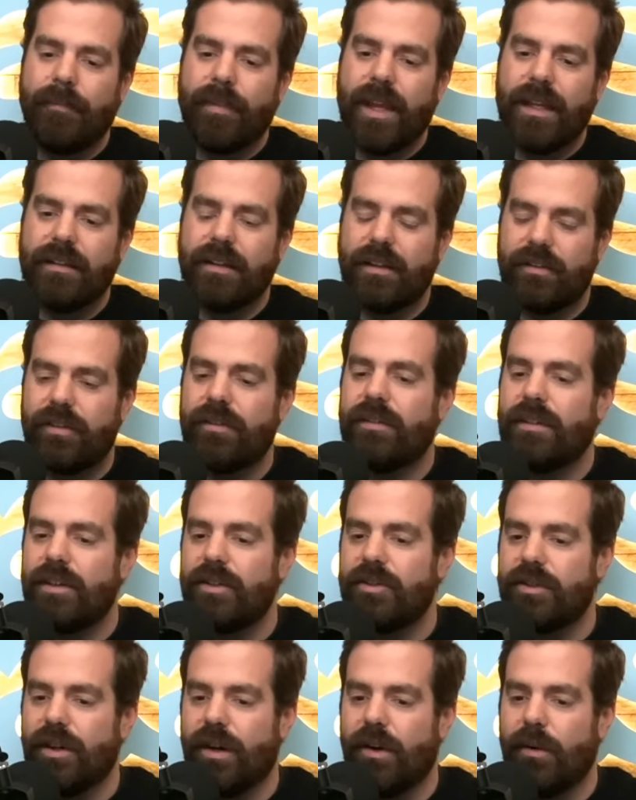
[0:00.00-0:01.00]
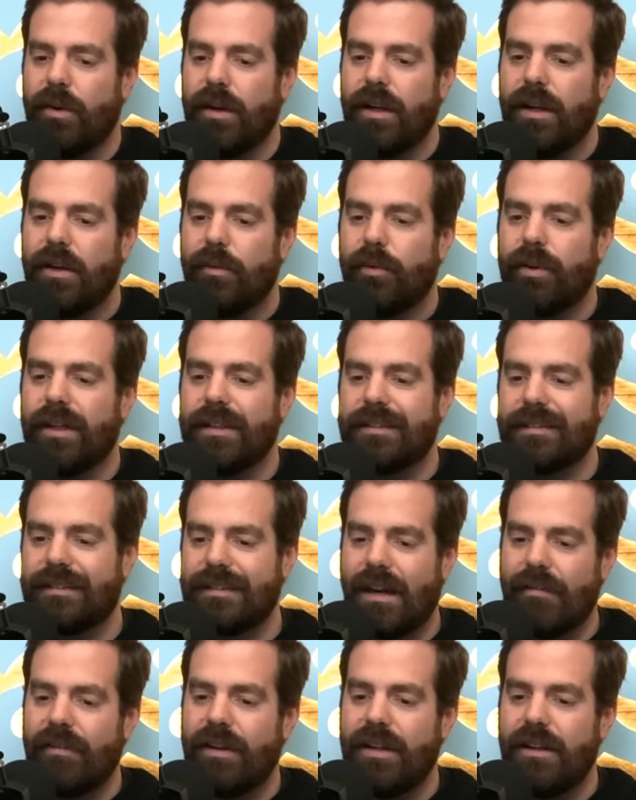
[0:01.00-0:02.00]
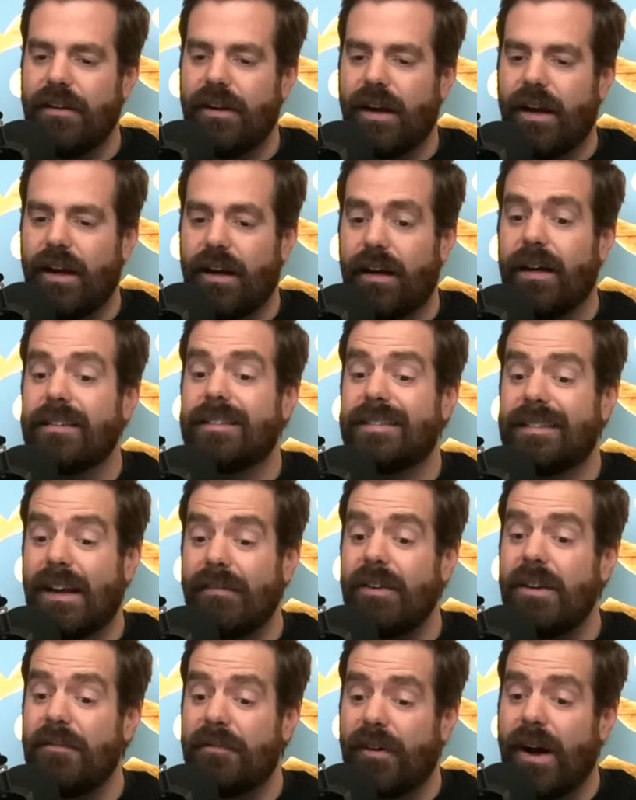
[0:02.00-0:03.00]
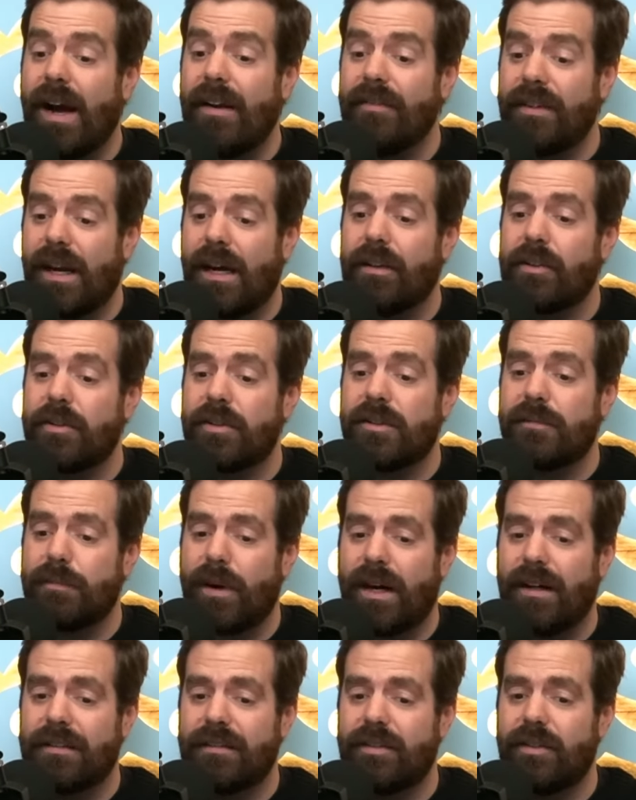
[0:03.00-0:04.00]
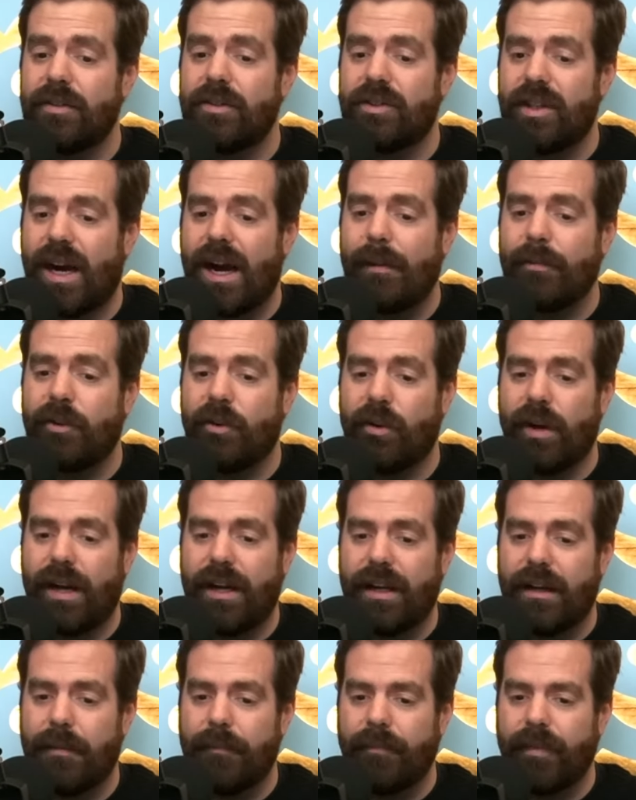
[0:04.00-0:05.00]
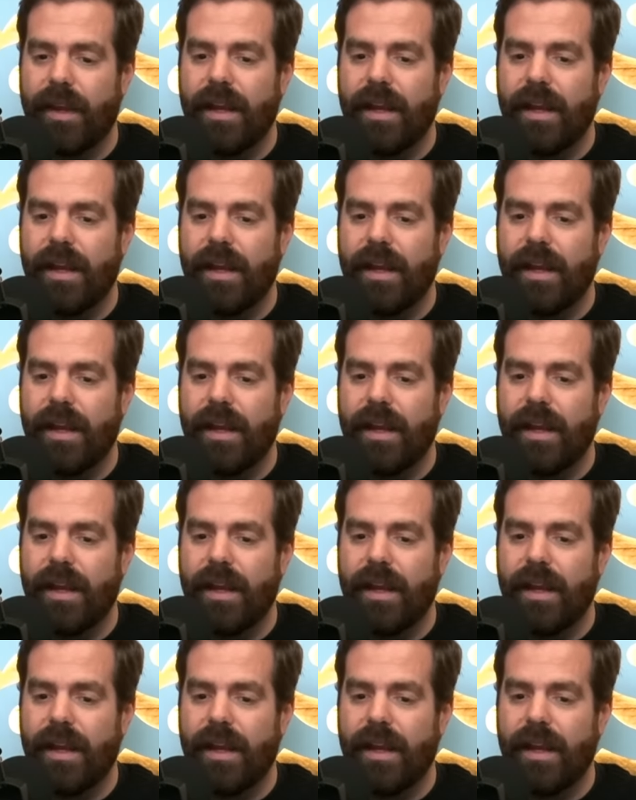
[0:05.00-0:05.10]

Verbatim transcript: and listeners to this show will get a $75 sponsored job credit